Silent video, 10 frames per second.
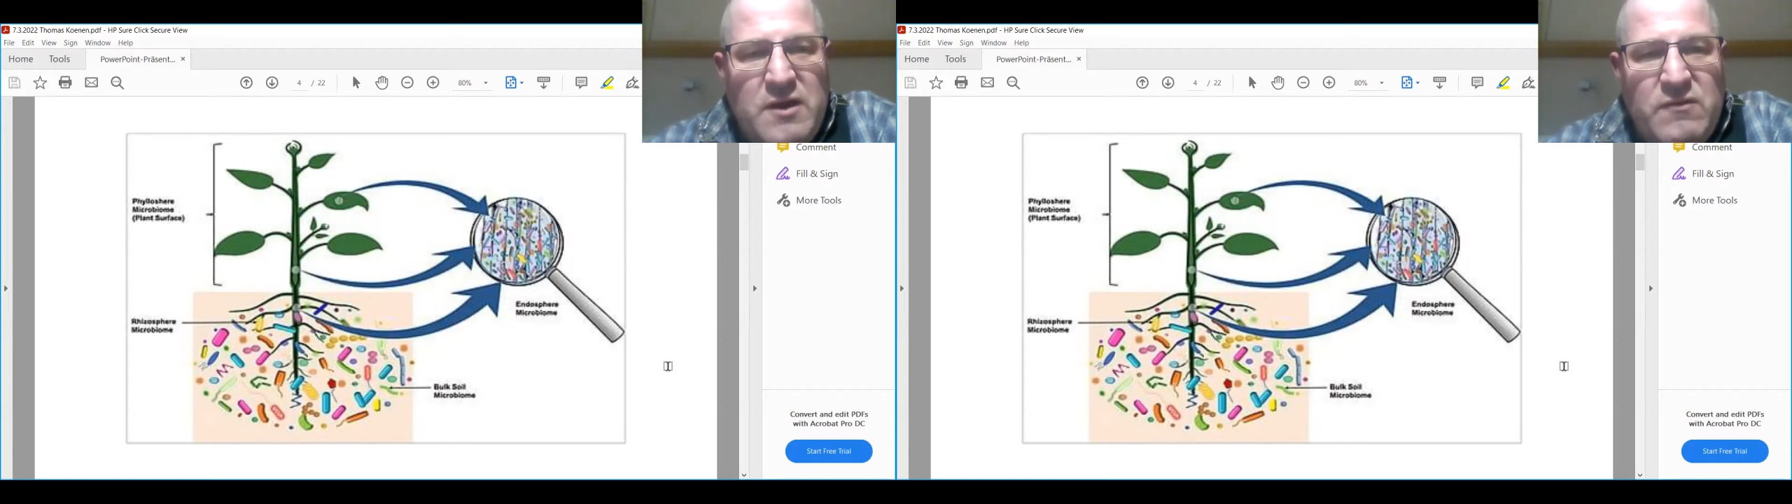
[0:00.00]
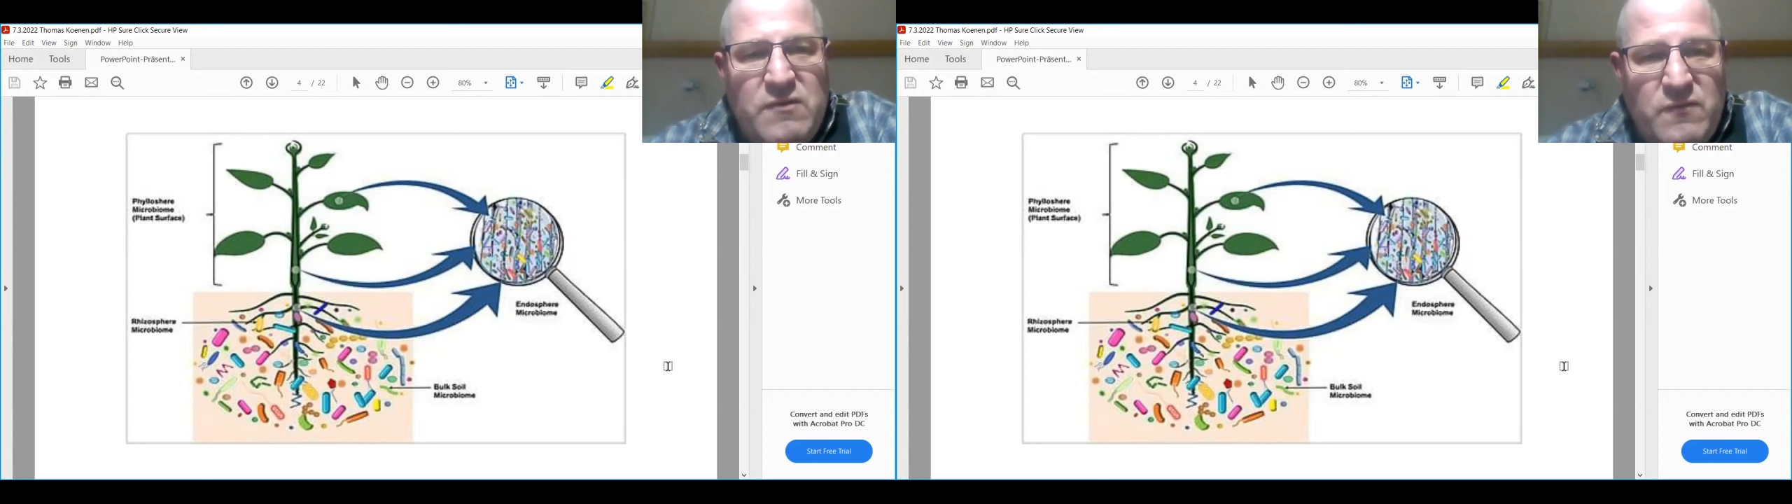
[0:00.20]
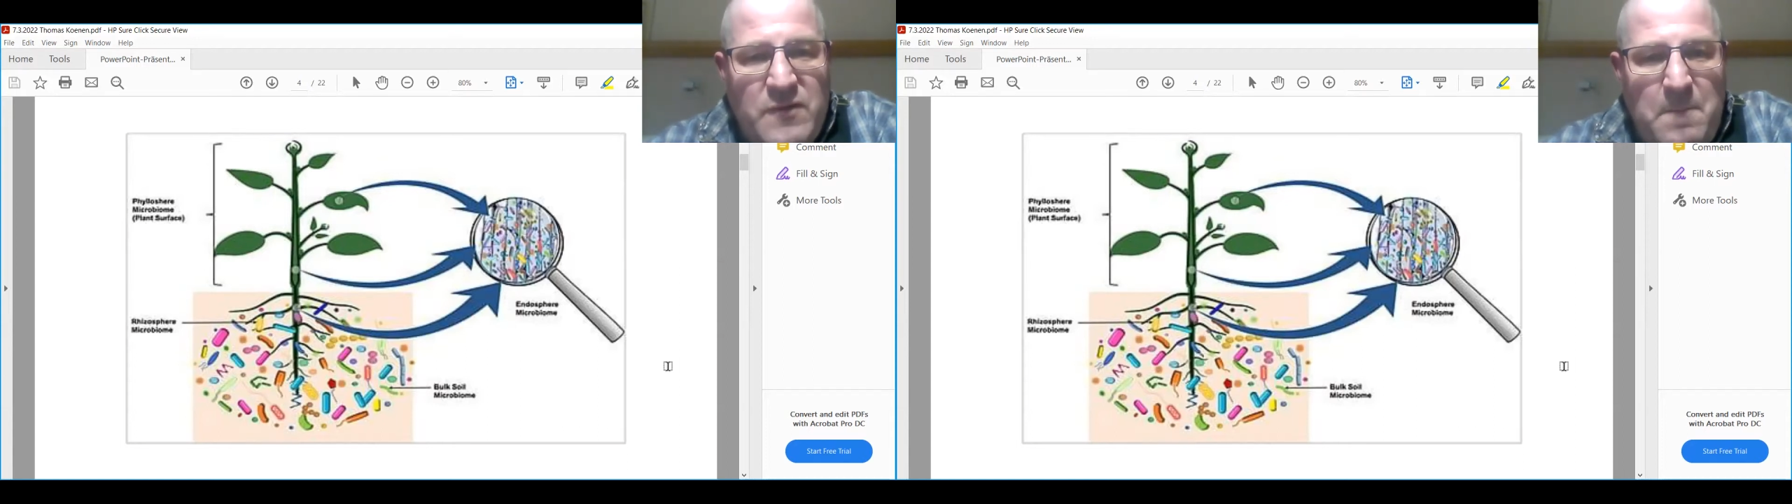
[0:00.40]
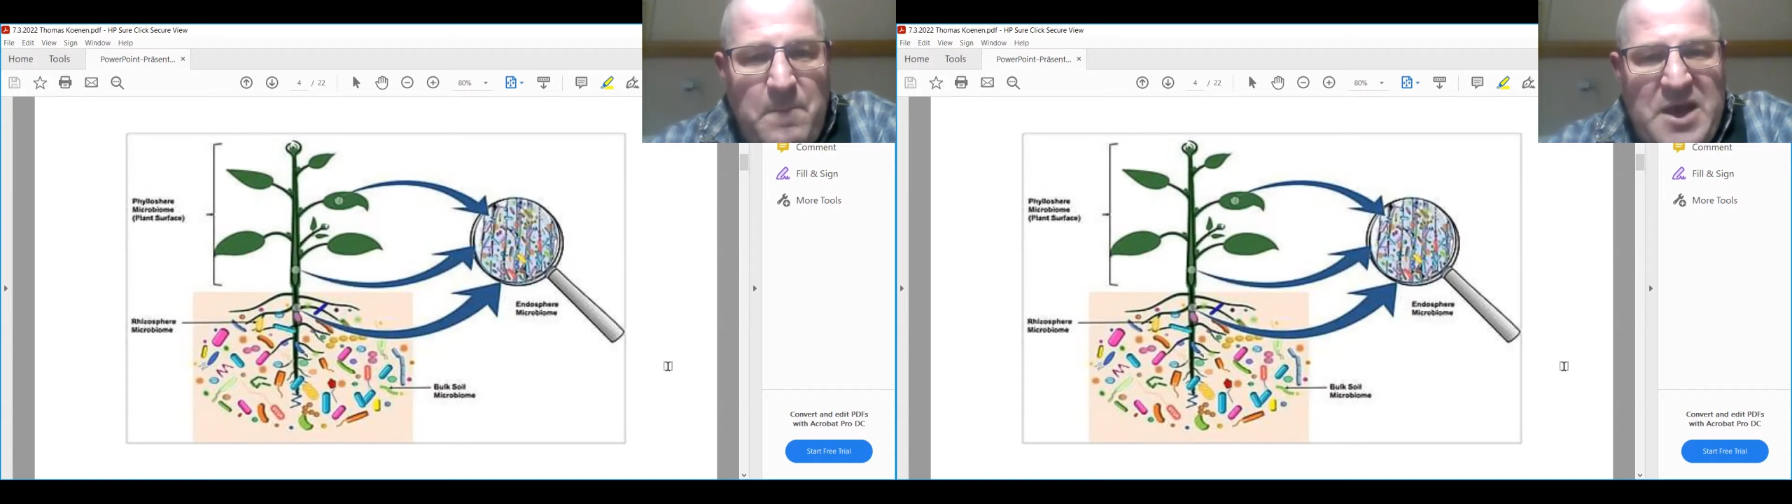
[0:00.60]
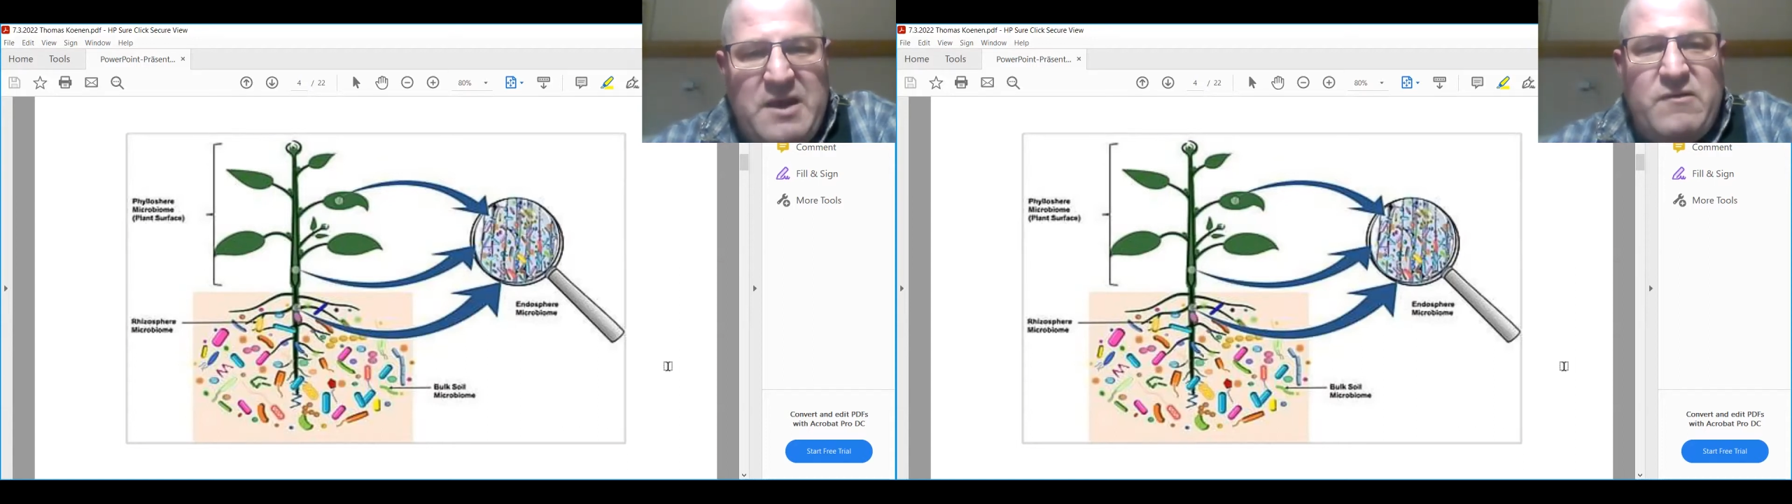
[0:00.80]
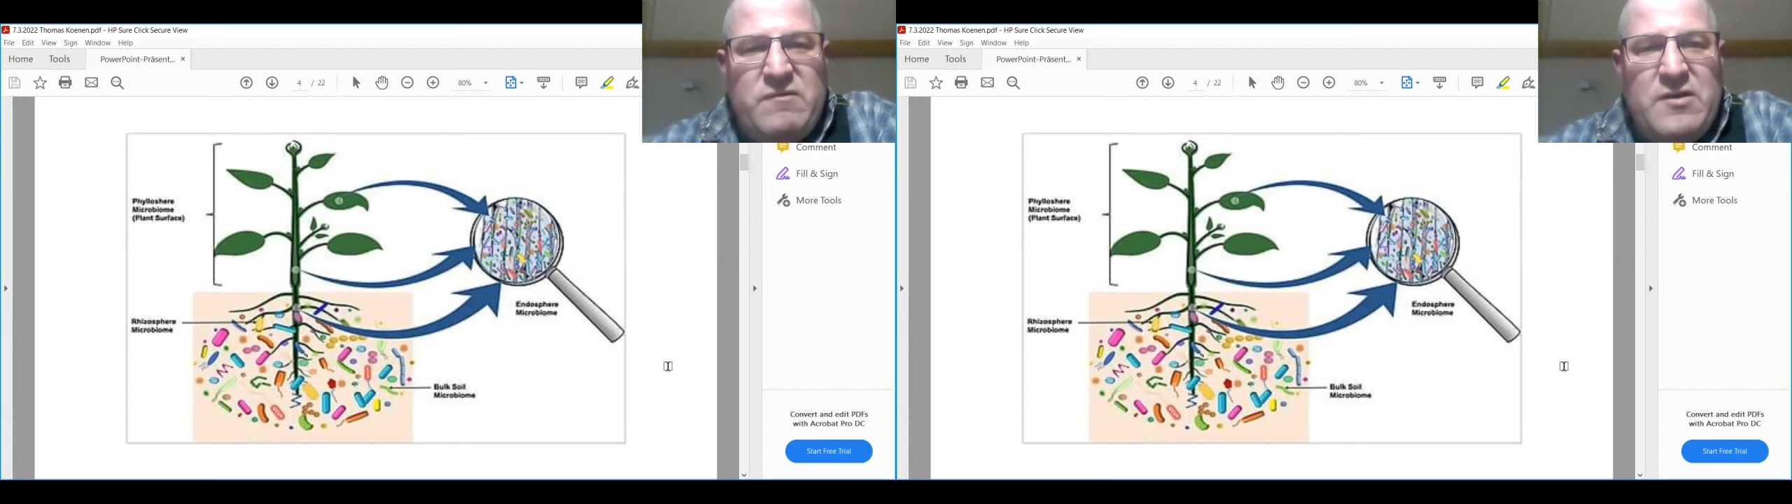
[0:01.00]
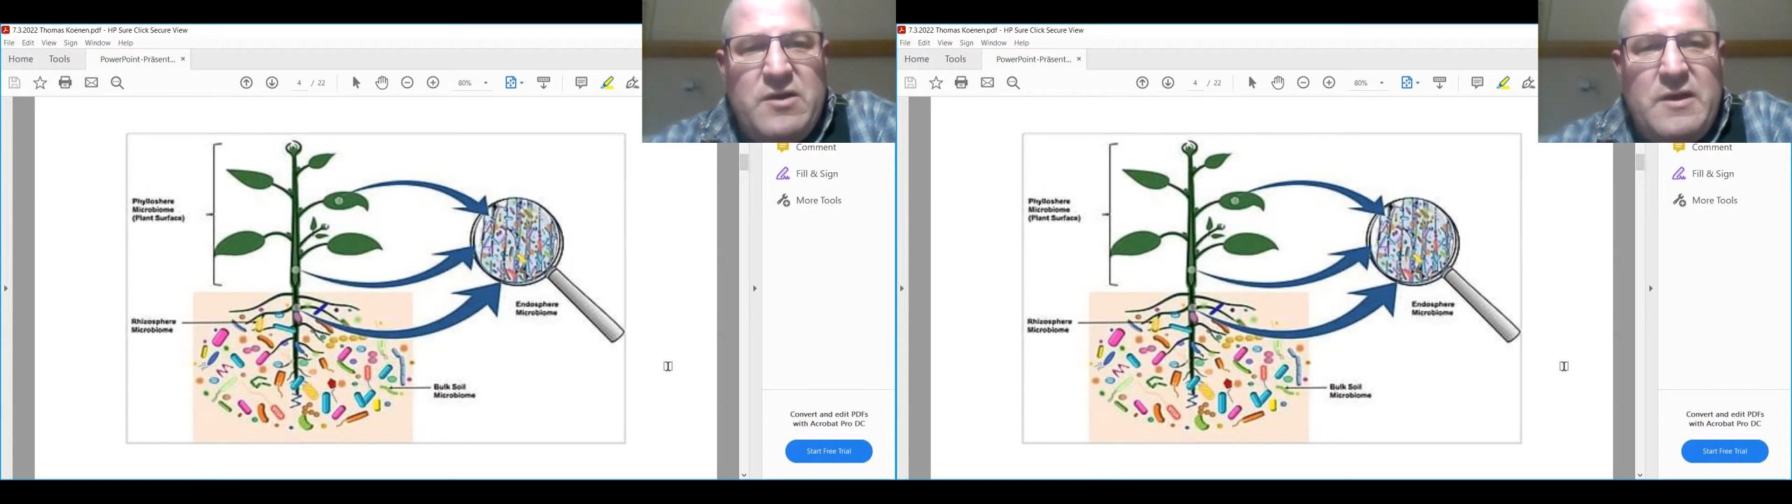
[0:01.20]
it's the pigs.